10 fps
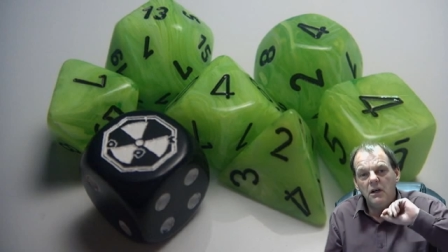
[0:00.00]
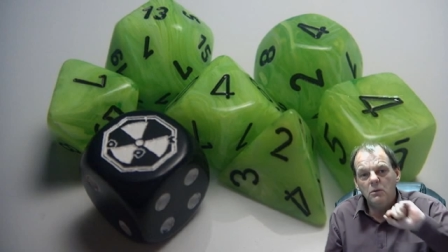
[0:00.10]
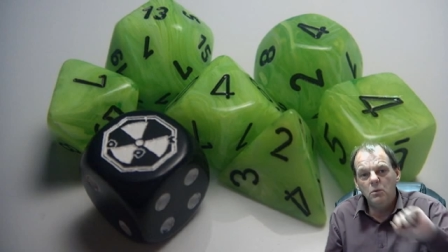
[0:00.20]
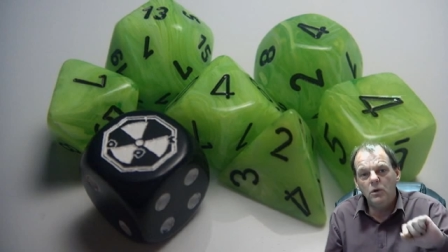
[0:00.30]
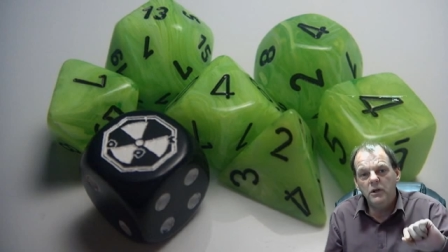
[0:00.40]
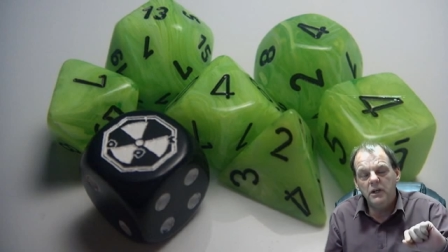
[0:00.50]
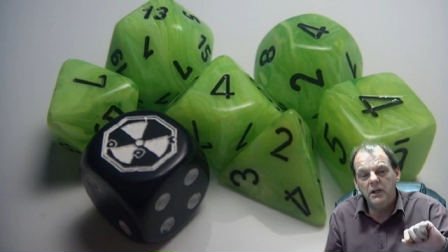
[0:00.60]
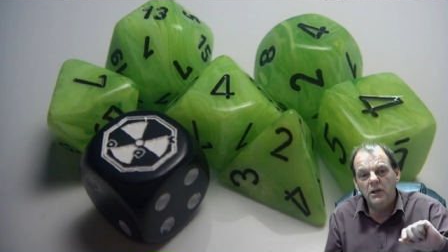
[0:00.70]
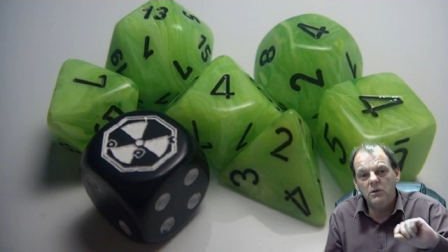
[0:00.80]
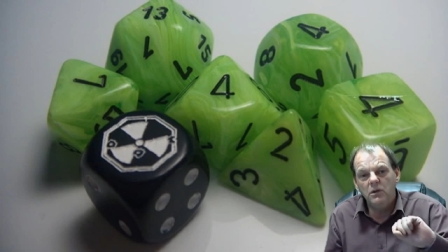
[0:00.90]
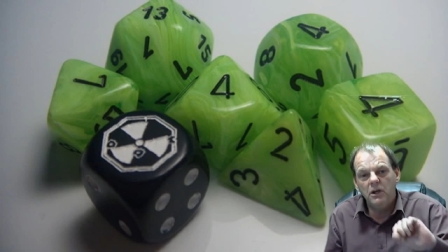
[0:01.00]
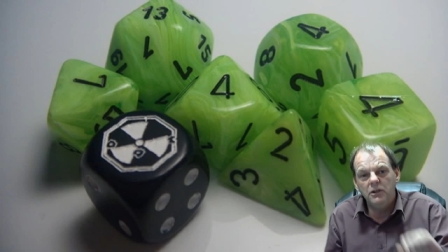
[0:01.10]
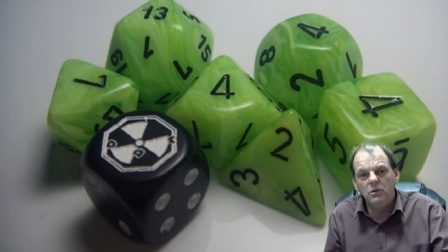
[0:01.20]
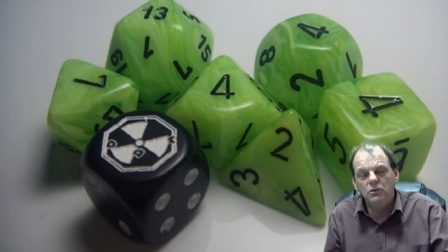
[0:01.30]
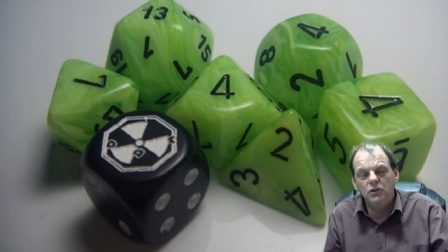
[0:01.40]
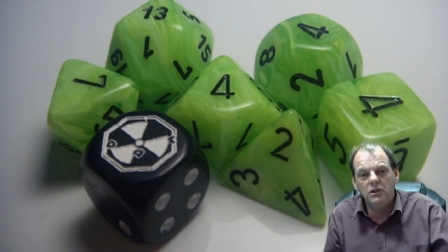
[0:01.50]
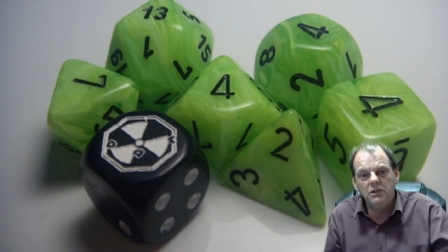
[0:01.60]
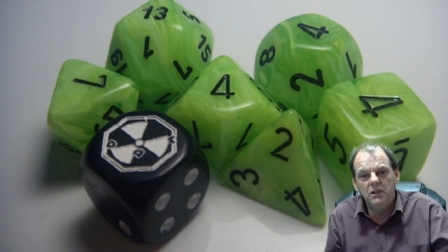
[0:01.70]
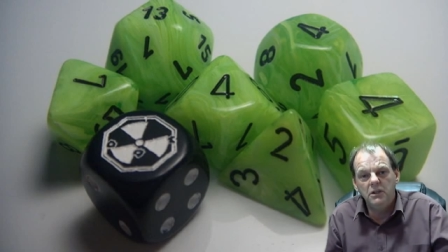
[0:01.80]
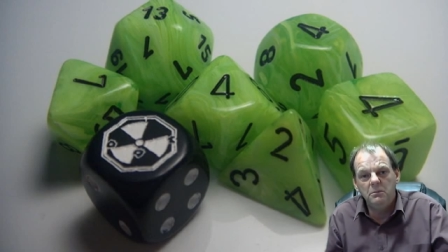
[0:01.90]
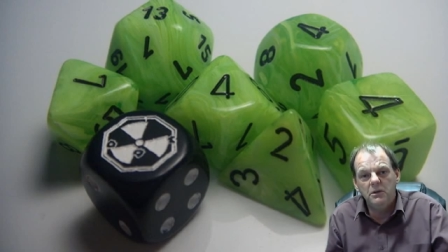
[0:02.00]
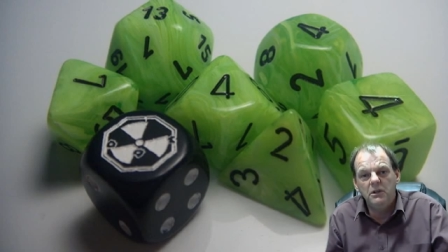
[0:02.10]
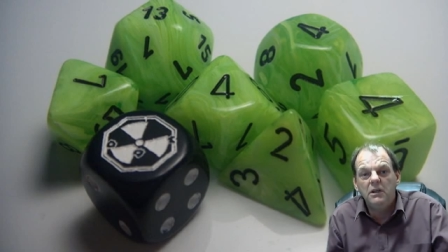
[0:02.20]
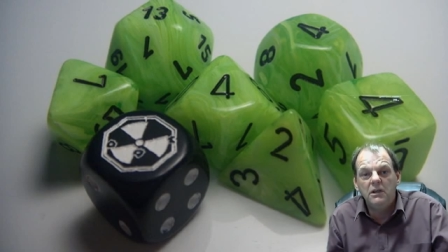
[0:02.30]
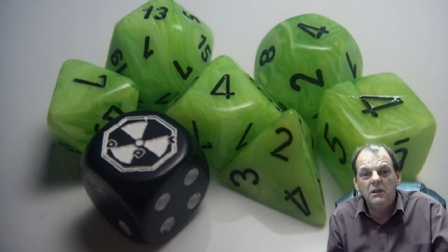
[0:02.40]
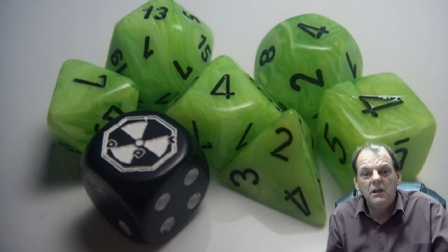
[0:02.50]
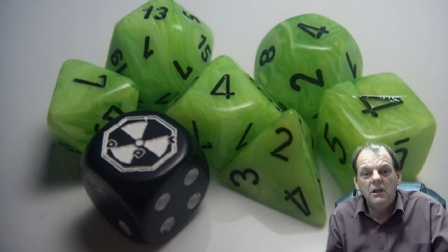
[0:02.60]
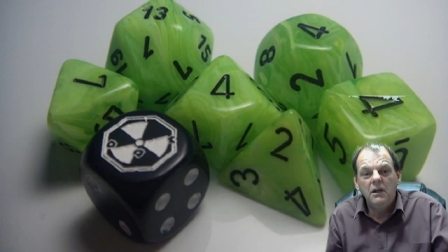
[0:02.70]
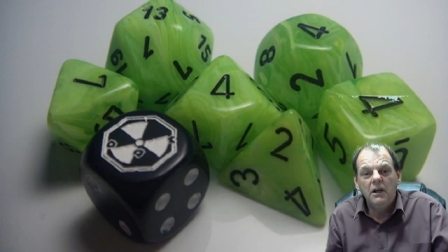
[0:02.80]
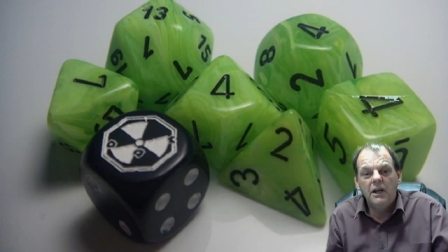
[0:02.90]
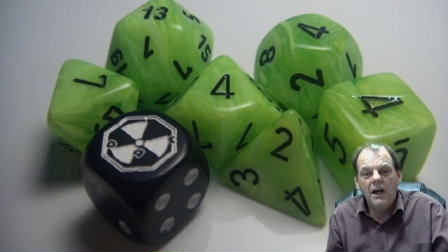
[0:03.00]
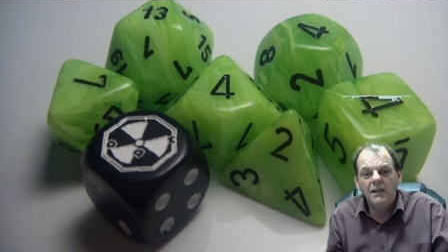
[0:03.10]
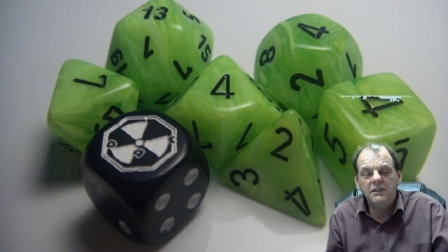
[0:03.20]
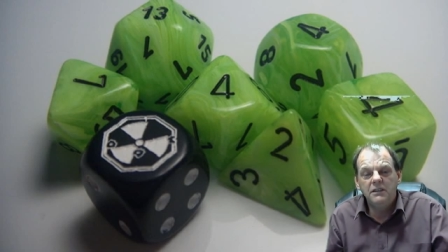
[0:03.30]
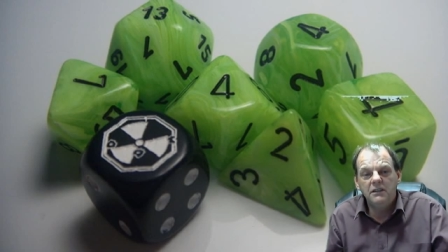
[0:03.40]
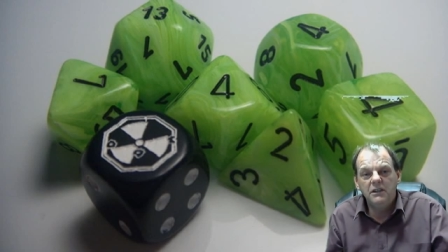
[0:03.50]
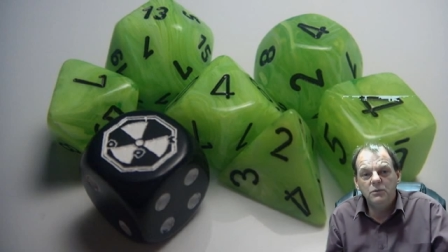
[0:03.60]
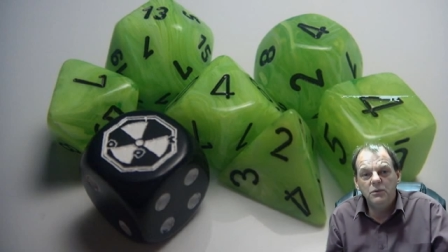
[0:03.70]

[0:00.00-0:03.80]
I work it out. I don't trust anybody. I constantly